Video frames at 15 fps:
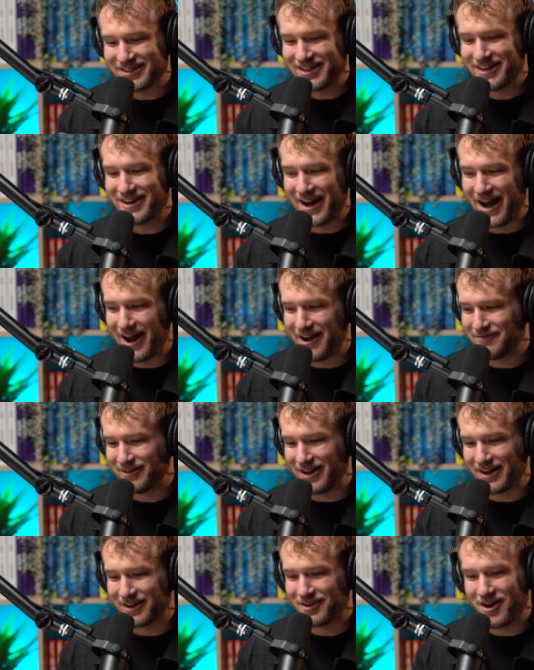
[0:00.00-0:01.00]
it didn't have
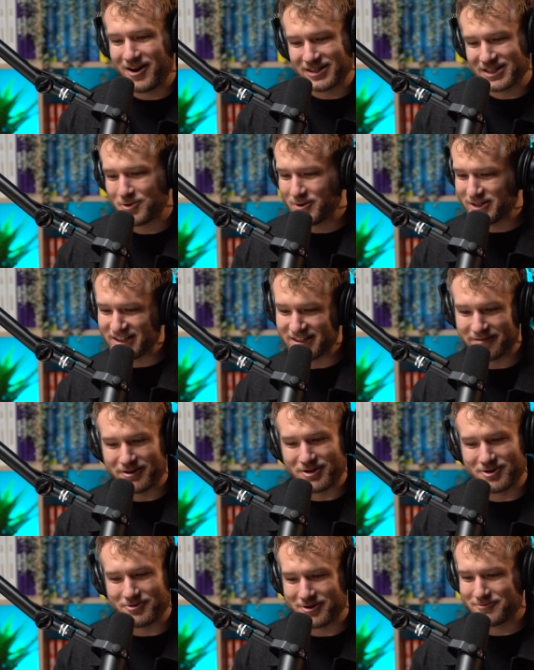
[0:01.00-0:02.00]
like consequences if
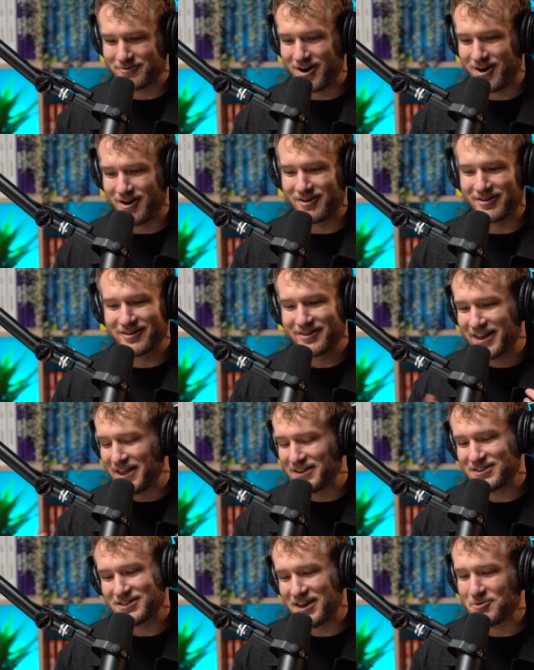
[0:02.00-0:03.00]
you do it wrong.
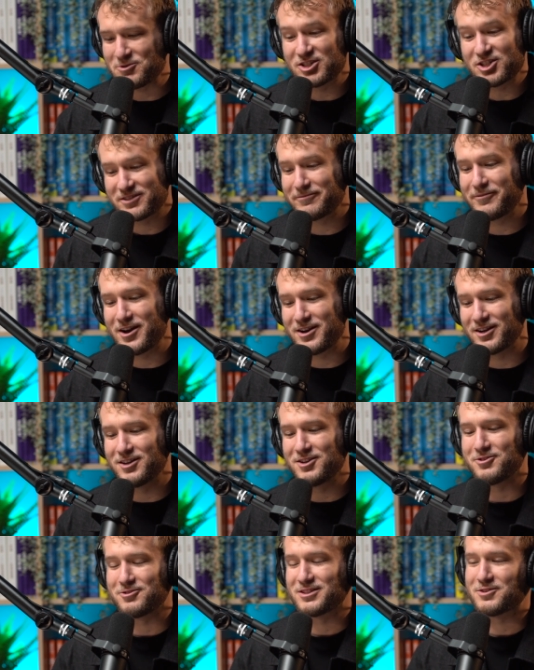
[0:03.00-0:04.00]
It, it was just fun to
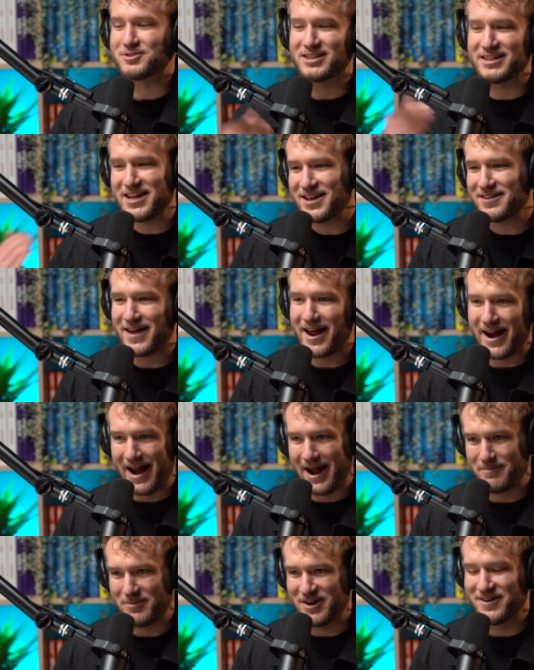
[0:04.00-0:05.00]
do. So seeing that
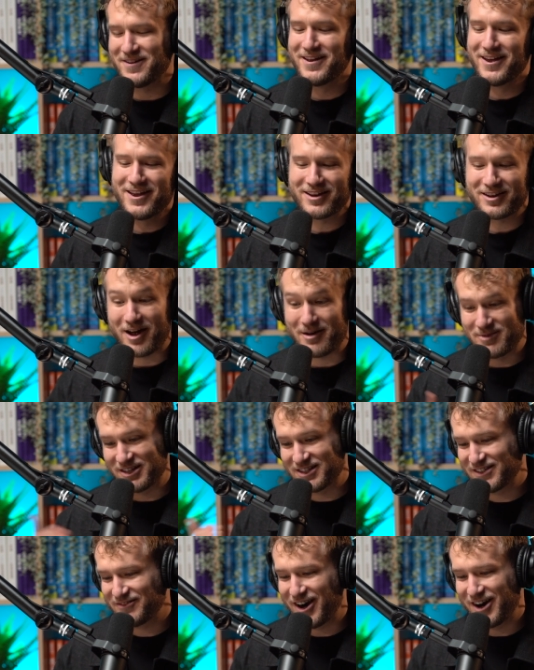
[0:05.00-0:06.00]
happen got me
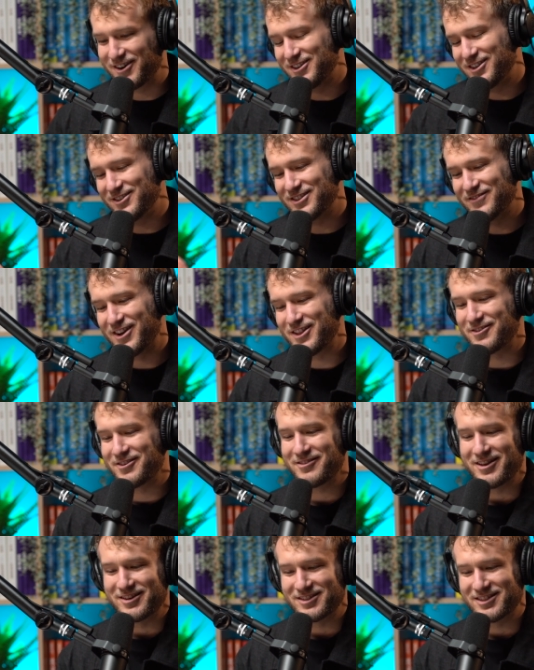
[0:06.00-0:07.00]
inspired to do some other
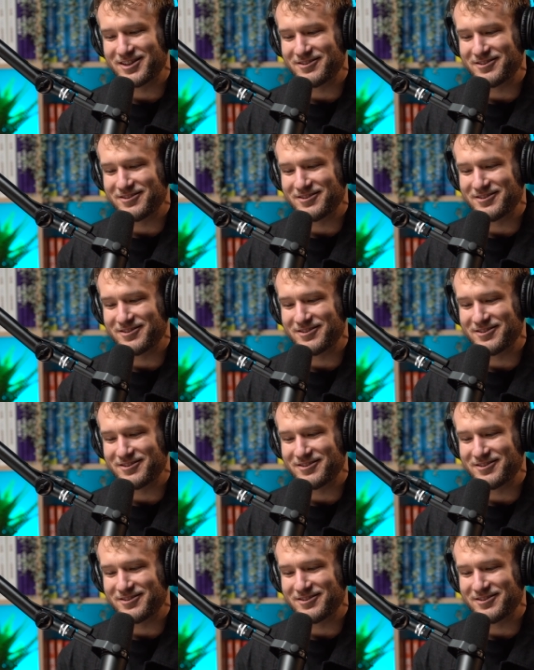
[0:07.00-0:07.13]
things.